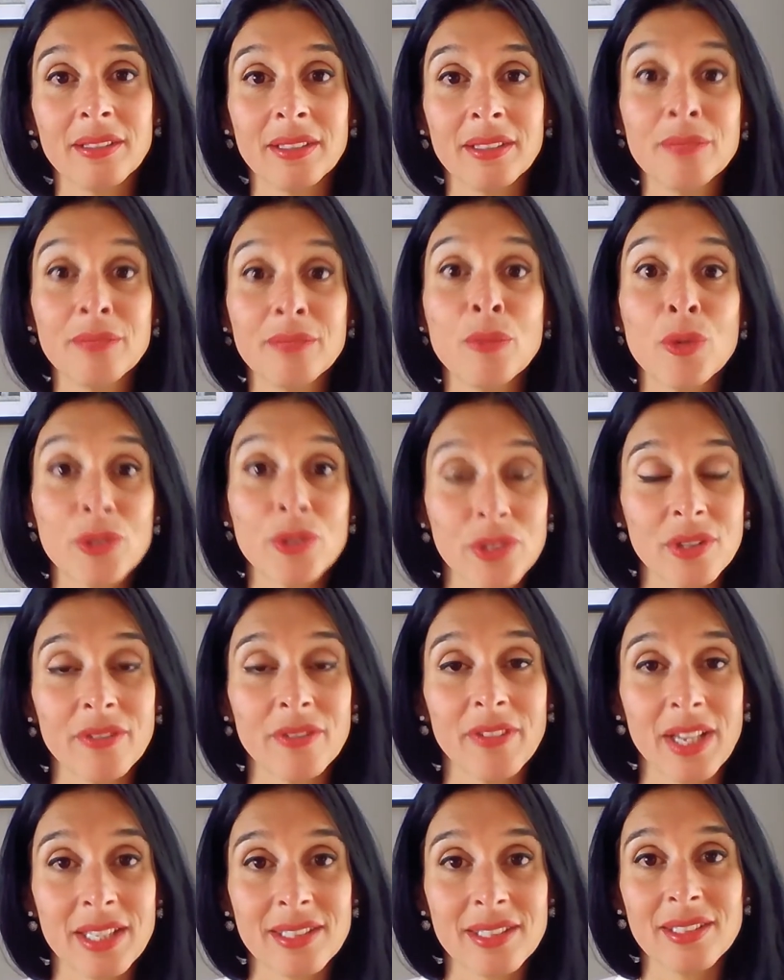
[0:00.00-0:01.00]
most of
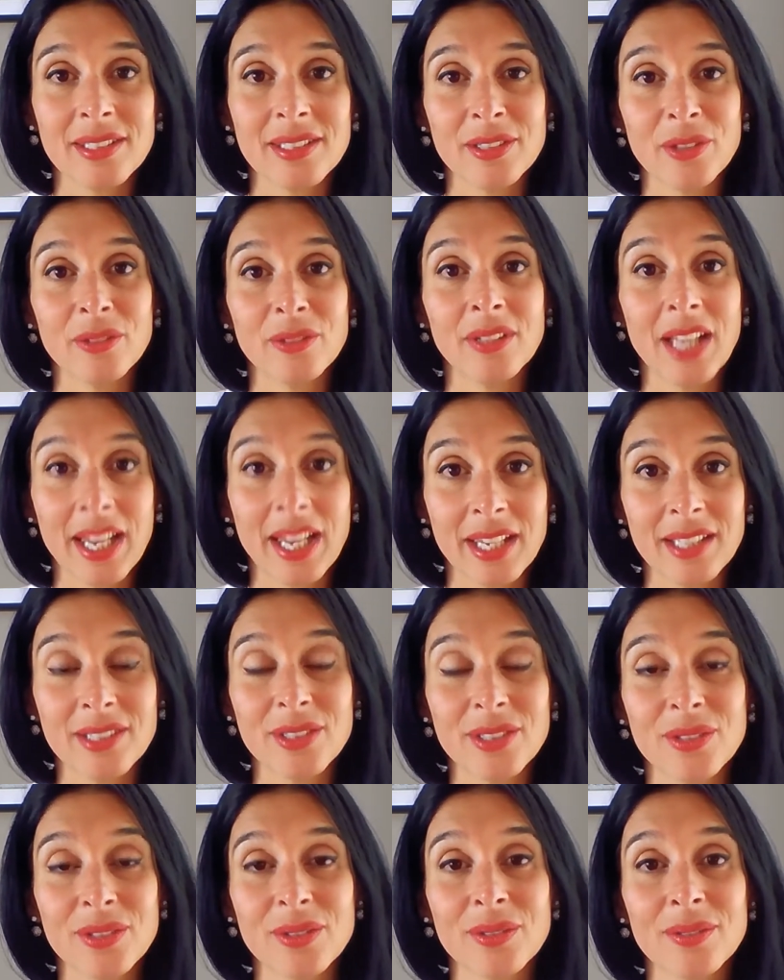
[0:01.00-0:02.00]
us, like
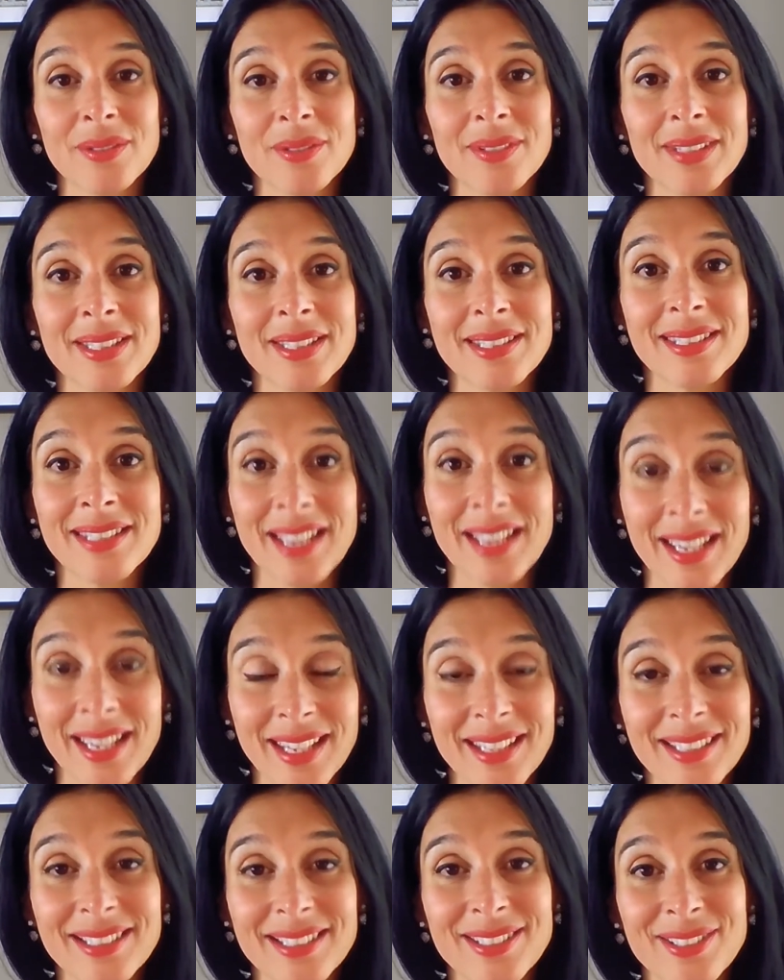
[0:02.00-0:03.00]
to
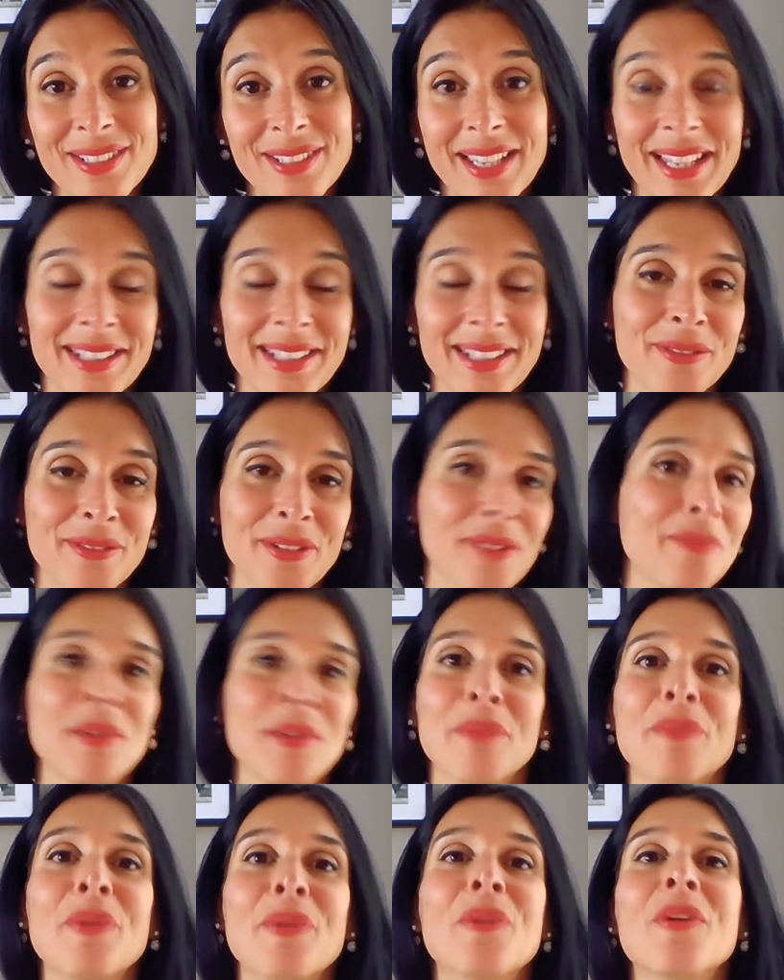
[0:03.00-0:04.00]
stay together with
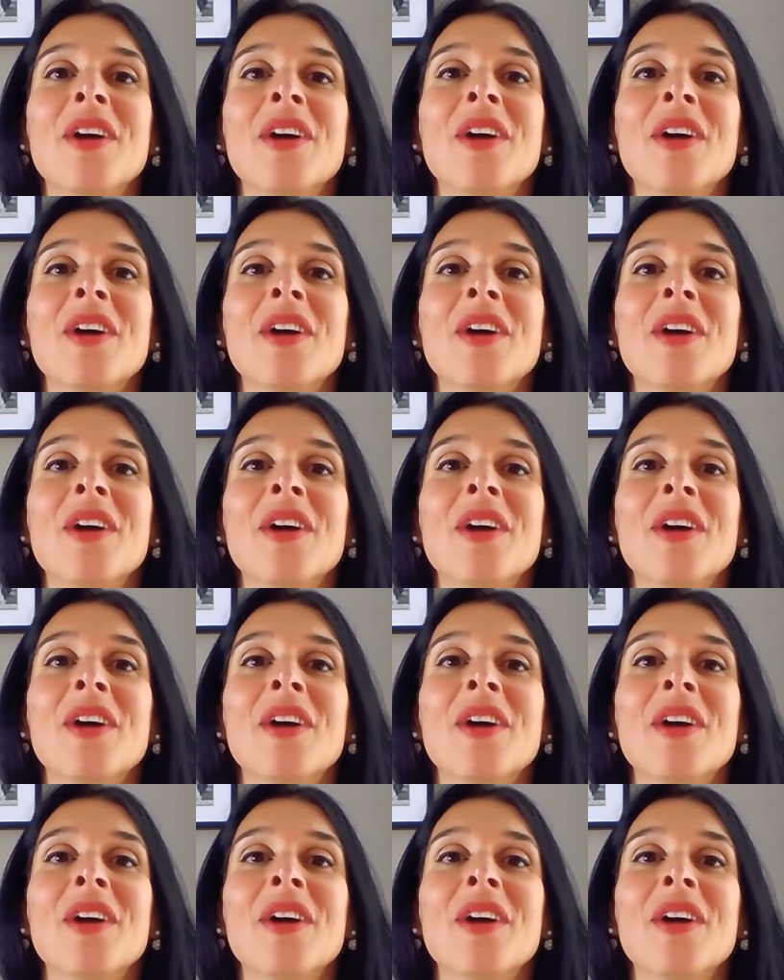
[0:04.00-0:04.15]
people